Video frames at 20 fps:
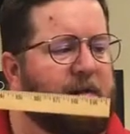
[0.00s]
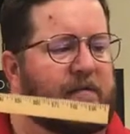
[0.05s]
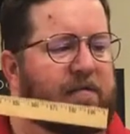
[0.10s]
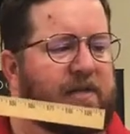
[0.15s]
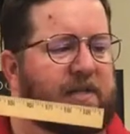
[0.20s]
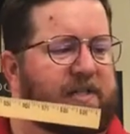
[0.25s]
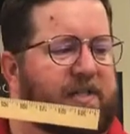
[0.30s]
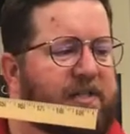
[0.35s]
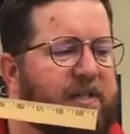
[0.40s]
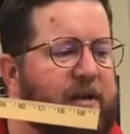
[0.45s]

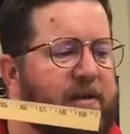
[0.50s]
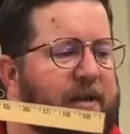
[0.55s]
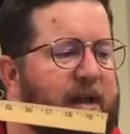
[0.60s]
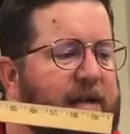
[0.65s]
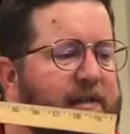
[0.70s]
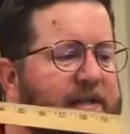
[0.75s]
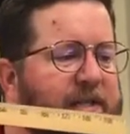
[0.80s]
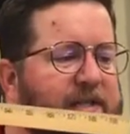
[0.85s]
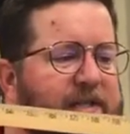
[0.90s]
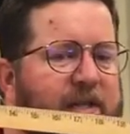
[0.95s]
the
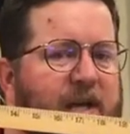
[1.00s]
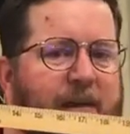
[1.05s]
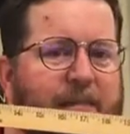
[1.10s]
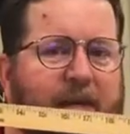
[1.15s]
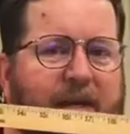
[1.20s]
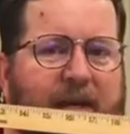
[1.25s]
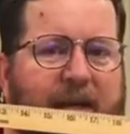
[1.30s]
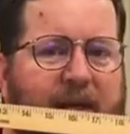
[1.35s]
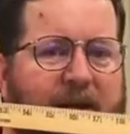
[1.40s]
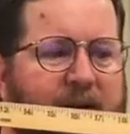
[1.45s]
sunlight that's
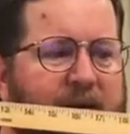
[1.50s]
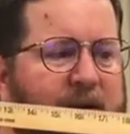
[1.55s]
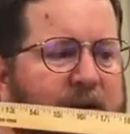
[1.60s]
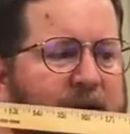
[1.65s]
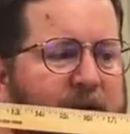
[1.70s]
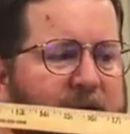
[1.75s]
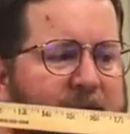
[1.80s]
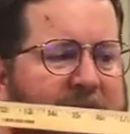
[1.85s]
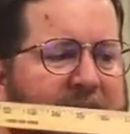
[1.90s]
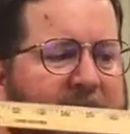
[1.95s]
coming
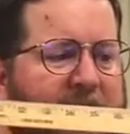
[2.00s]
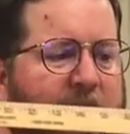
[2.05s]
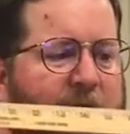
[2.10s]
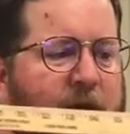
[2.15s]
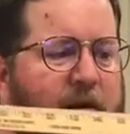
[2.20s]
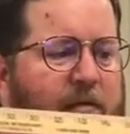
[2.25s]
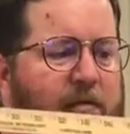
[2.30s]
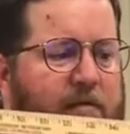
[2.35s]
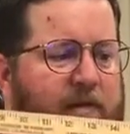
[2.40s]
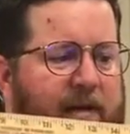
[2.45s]
in
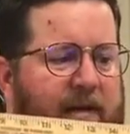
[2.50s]
now